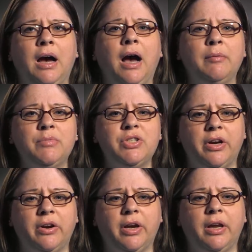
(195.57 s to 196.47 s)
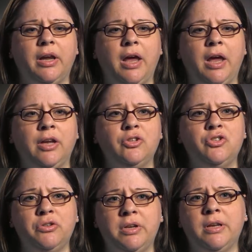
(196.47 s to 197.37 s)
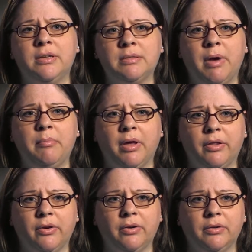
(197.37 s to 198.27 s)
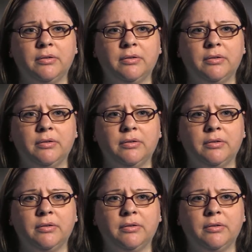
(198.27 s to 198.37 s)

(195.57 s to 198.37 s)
I'm Sherry, and Judy is my mother.